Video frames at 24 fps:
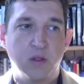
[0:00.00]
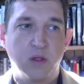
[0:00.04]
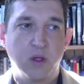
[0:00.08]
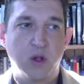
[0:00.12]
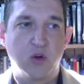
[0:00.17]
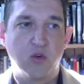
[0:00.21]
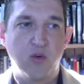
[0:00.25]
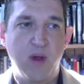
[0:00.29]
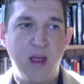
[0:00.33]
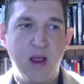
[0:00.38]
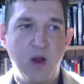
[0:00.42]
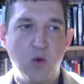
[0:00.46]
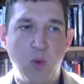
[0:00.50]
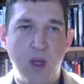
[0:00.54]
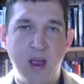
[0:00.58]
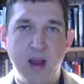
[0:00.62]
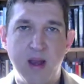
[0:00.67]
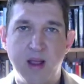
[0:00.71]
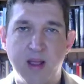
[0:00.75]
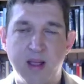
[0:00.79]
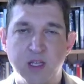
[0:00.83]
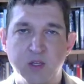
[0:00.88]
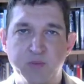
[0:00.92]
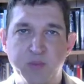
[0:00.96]
The grade
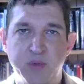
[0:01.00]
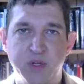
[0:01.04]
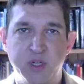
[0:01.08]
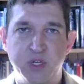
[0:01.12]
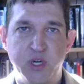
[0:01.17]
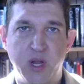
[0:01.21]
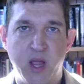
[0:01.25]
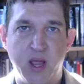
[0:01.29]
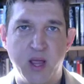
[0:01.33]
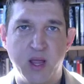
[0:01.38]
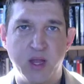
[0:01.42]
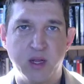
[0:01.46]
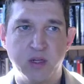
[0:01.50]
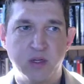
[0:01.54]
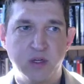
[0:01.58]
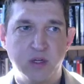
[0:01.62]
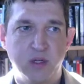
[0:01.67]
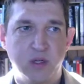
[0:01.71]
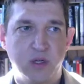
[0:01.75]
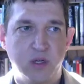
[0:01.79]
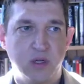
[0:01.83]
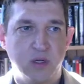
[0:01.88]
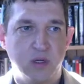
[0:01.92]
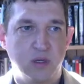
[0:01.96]
weighting has been
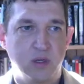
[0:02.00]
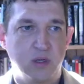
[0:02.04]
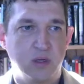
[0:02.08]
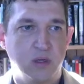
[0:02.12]
changed.